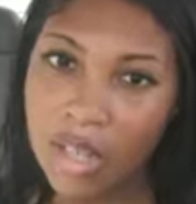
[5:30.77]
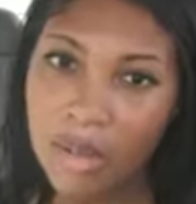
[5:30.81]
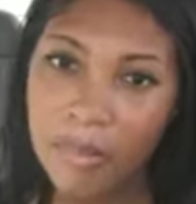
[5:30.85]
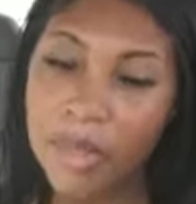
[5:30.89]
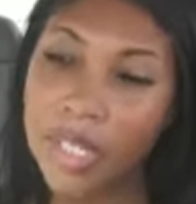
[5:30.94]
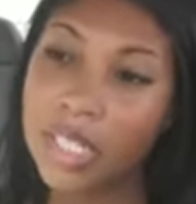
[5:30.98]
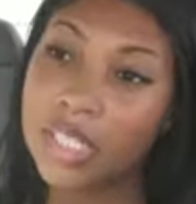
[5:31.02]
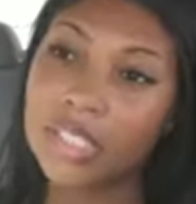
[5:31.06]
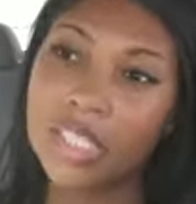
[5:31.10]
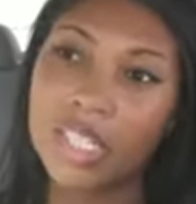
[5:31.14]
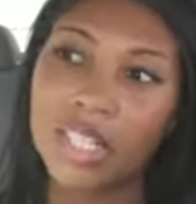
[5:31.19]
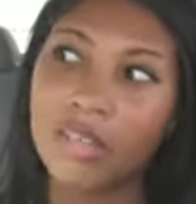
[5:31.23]

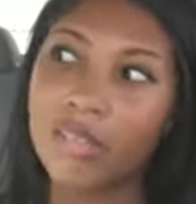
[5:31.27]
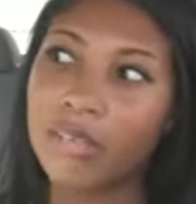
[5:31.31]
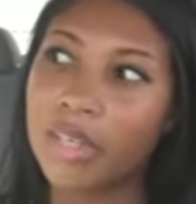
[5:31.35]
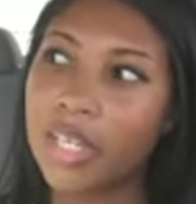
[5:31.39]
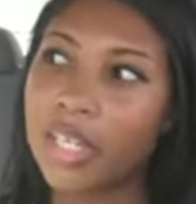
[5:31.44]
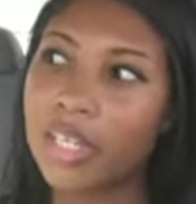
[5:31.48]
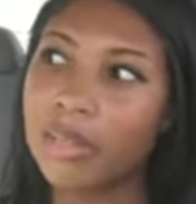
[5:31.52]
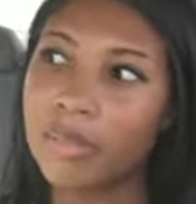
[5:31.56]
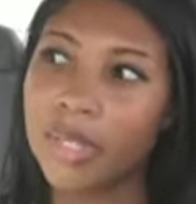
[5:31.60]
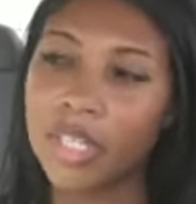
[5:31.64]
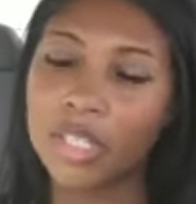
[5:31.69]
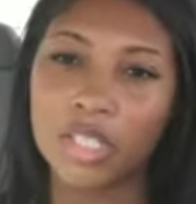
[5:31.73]
Because, again,
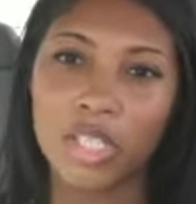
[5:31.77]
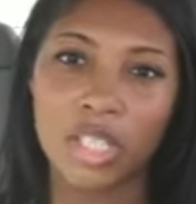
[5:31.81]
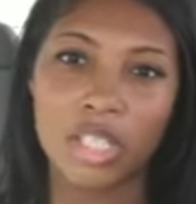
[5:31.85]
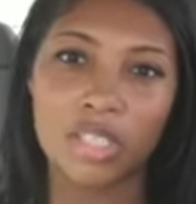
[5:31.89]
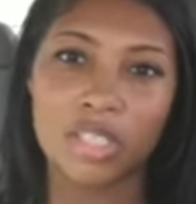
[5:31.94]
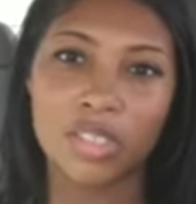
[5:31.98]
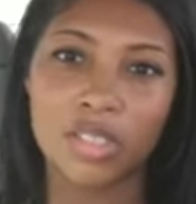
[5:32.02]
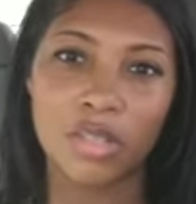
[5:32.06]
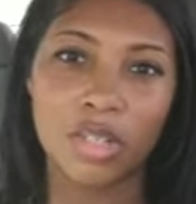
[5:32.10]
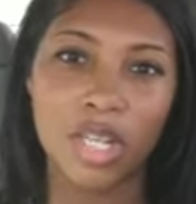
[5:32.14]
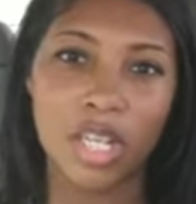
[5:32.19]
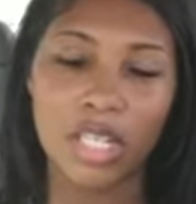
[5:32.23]
my
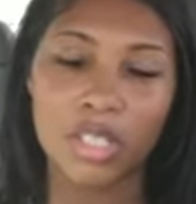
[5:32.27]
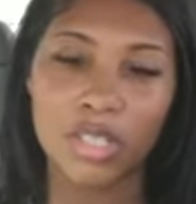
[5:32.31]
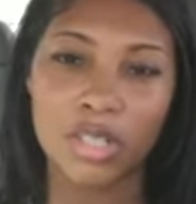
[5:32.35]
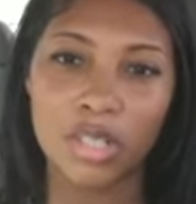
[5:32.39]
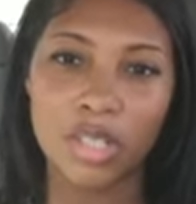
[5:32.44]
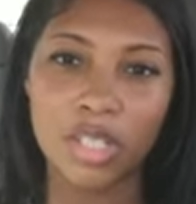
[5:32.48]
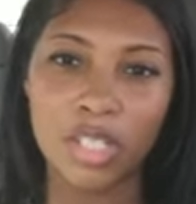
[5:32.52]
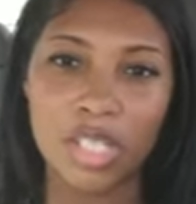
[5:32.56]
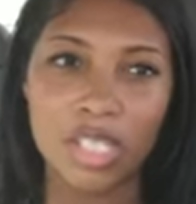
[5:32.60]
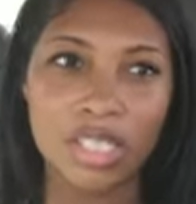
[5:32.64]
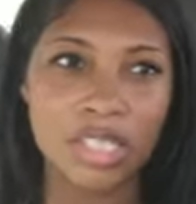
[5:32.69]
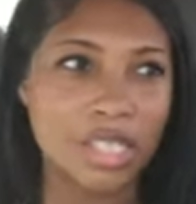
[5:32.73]
paycheck's 2 days
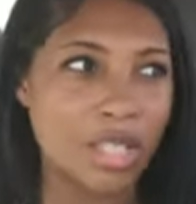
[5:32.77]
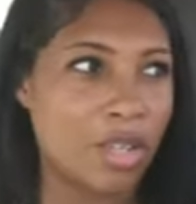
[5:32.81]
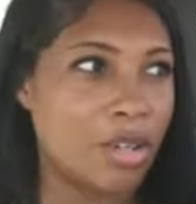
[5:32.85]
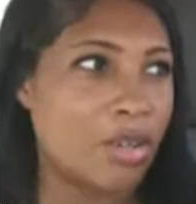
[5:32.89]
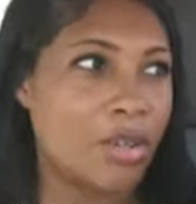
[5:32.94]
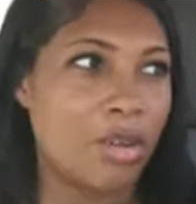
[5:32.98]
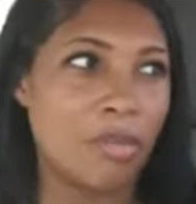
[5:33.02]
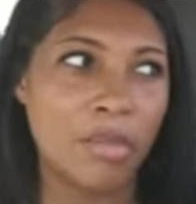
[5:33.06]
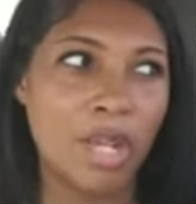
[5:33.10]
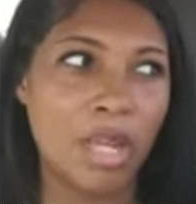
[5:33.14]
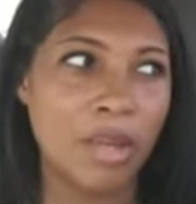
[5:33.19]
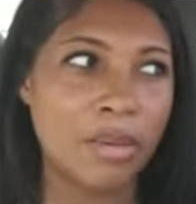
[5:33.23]
early,
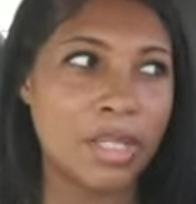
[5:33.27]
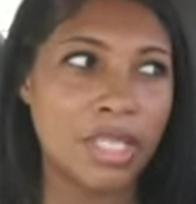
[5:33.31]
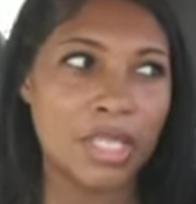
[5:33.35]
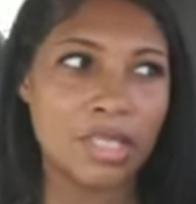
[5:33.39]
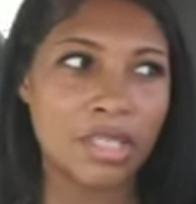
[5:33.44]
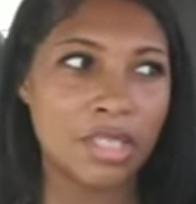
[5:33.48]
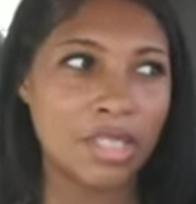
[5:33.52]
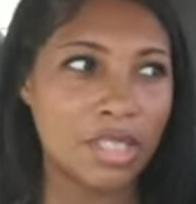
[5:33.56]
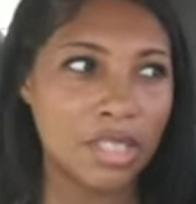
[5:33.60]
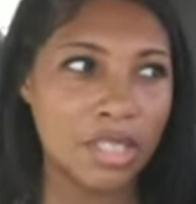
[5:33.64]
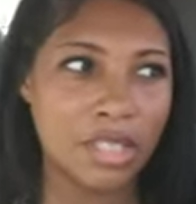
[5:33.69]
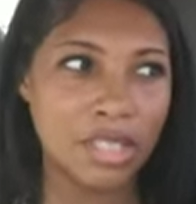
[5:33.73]
so I'm not about
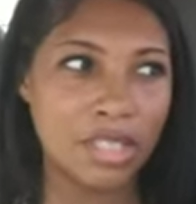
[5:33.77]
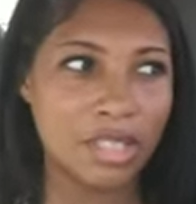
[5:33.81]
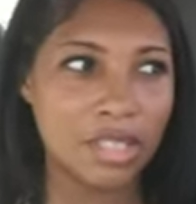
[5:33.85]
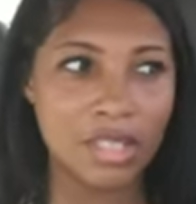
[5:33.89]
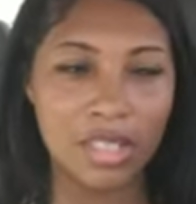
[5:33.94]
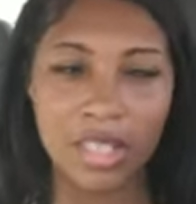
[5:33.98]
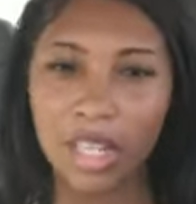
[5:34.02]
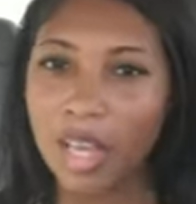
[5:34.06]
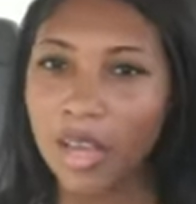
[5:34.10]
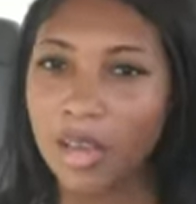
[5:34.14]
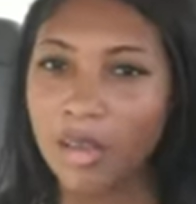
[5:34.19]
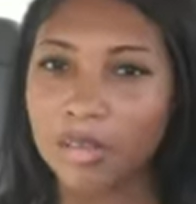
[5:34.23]
to...
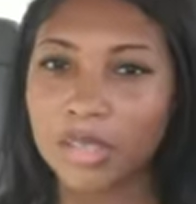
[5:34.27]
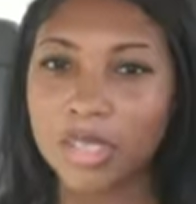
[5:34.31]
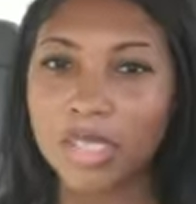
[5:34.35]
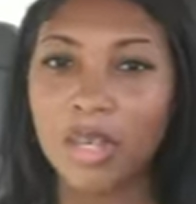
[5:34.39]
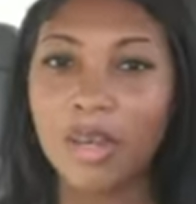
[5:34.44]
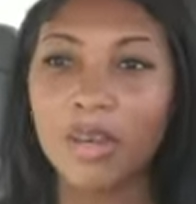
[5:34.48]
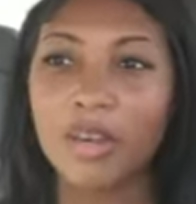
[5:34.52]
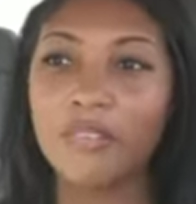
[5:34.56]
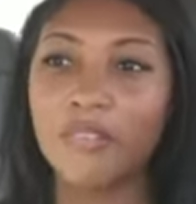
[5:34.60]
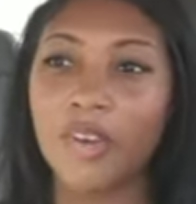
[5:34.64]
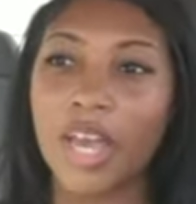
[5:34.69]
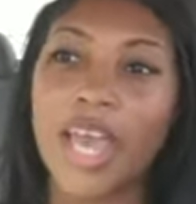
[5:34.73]
No.
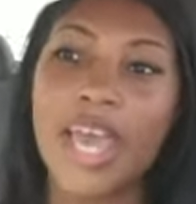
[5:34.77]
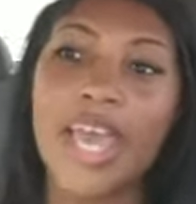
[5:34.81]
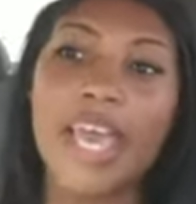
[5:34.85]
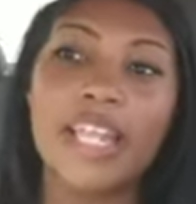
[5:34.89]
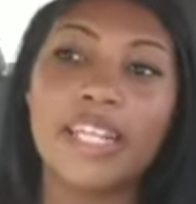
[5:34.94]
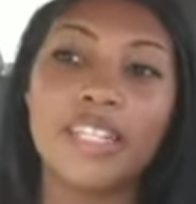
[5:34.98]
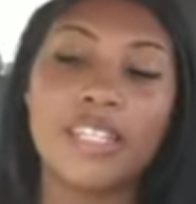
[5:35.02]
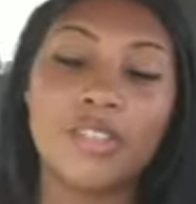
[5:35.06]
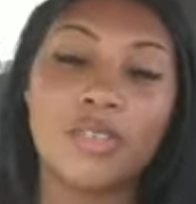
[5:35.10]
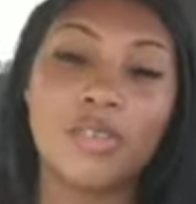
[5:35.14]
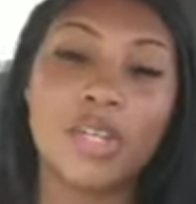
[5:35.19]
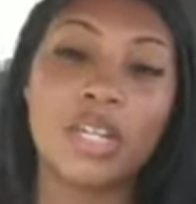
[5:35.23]
So, if I
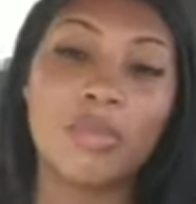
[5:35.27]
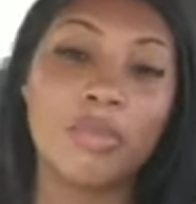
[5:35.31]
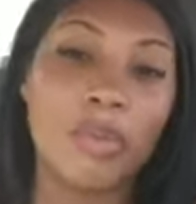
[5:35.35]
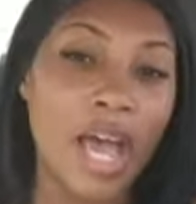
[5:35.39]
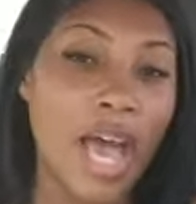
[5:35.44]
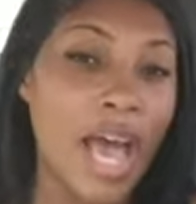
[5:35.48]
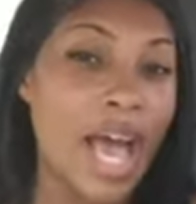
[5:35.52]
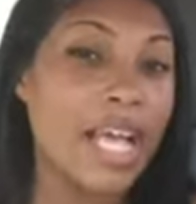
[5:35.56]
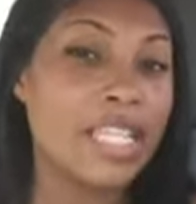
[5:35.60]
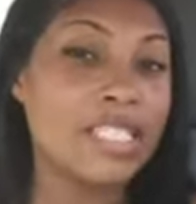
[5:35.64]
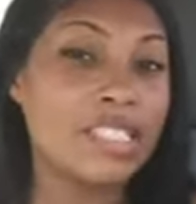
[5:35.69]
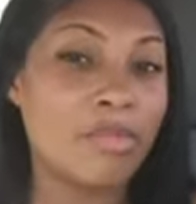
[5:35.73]
had direct
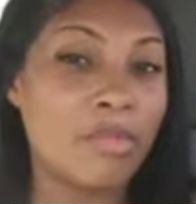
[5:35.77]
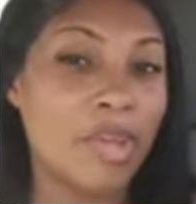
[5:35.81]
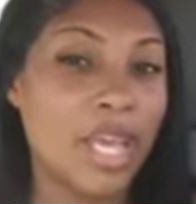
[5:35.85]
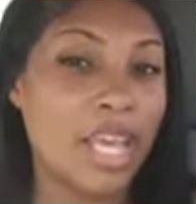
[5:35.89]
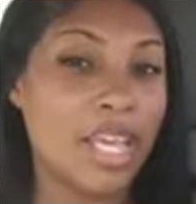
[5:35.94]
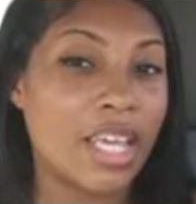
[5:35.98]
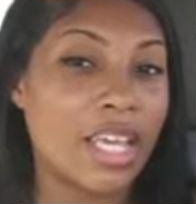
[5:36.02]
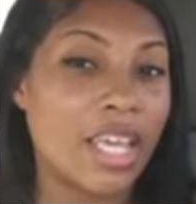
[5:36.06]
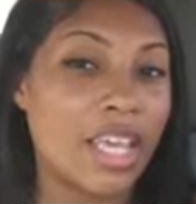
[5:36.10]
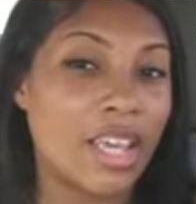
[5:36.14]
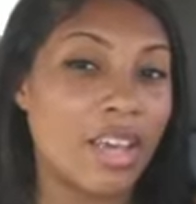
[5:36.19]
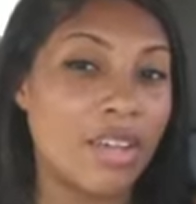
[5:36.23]
deposit my
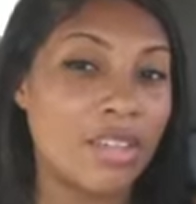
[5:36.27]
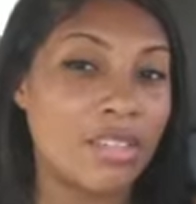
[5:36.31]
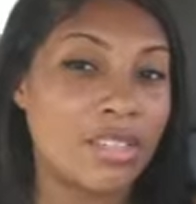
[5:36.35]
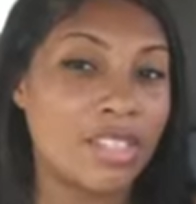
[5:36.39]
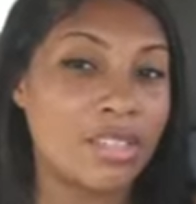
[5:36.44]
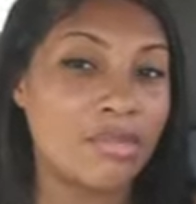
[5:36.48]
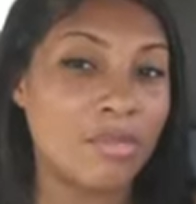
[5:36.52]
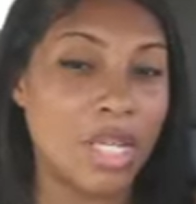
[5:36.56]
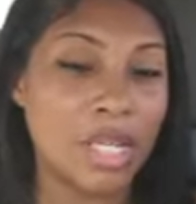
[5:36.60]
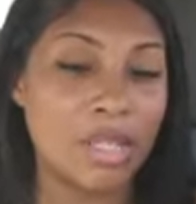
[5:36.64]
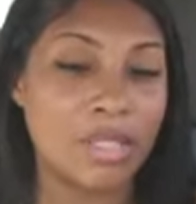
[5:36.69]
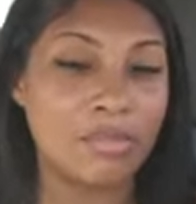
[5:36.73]
account,
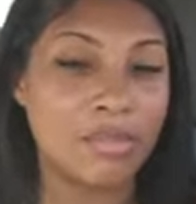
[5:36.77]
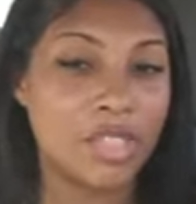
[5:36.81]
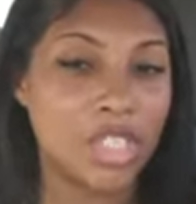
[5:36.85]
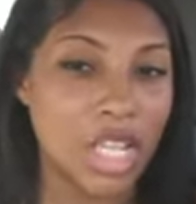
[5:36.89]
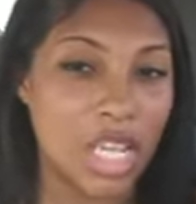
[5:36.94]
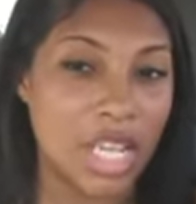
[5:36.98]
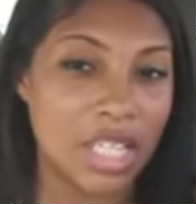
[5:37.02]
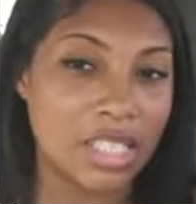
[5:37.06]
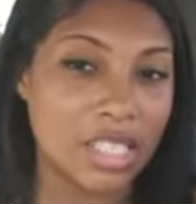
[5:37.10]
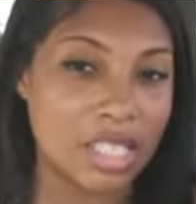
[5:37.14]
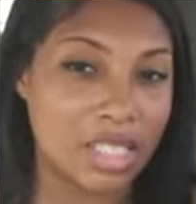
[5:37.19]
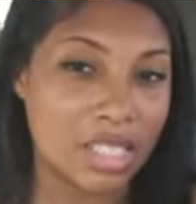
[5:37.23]
my
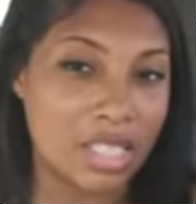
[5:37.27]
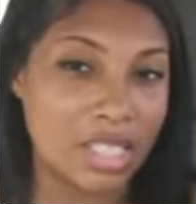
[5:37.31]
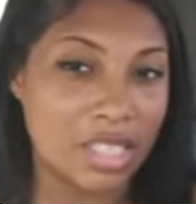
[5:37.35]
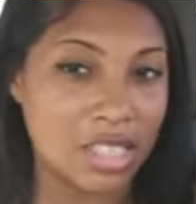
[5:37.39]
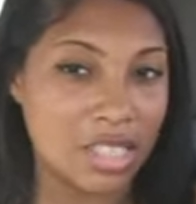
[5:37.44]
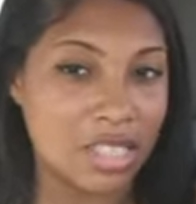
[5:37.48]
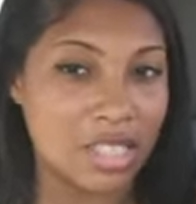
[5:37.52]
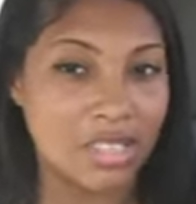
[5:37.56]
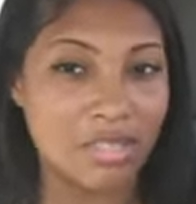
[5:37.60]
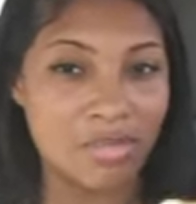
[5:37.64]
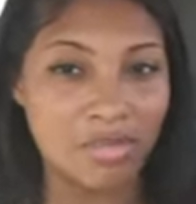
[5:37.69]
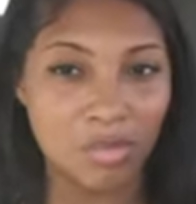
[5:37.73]
check to
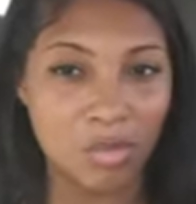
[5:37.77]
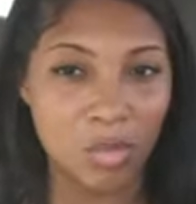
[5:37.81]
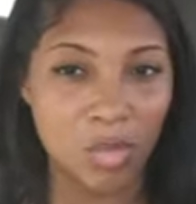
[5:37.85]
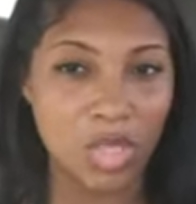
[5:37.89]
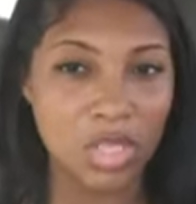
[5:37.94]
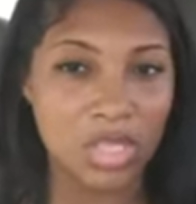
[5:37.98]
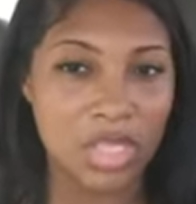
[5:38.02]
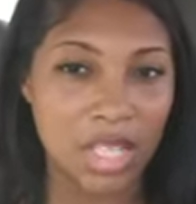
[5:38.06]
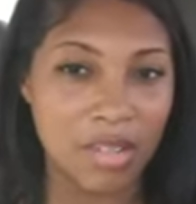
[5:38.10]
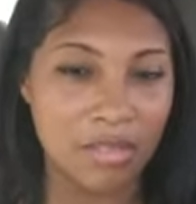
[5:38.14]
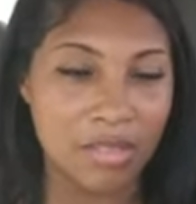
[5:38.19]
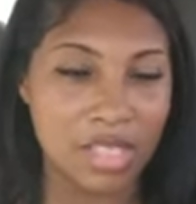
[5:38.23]
this
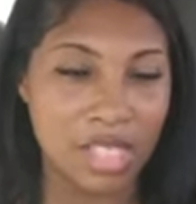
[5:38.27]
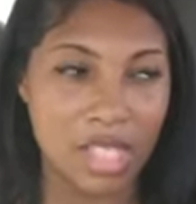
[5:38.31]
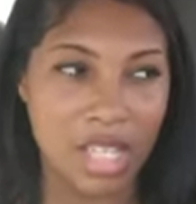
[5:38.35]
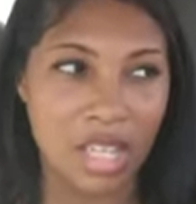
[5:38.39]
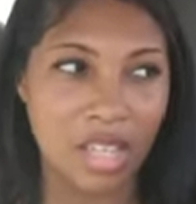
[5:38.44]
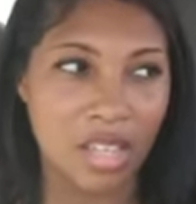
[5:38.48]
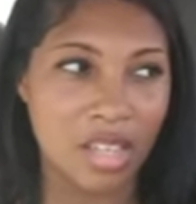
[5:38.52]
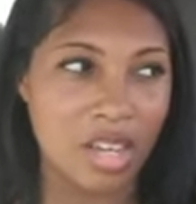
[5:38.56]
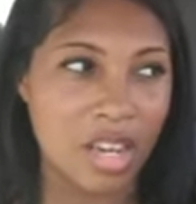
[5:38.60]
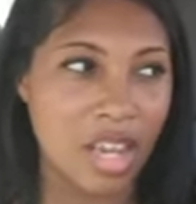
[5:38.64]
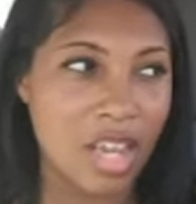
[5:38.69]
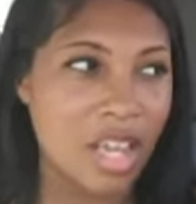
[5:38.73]
one savings
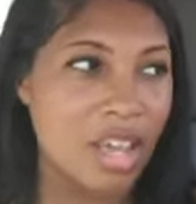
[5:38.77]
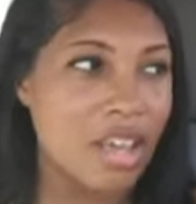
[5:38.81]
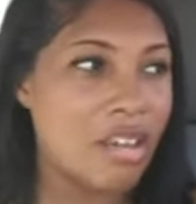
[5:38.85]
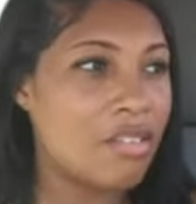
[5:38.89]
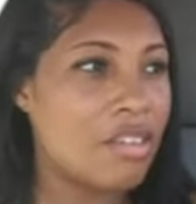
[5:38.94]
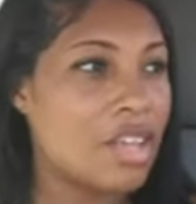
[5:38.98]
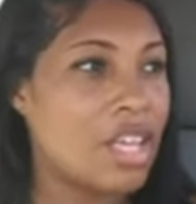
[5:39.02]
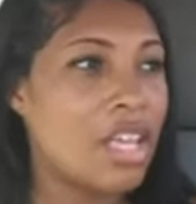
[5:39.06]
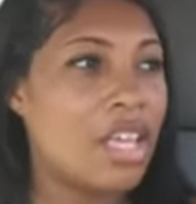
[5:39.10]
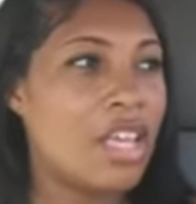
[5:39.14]
account that I have,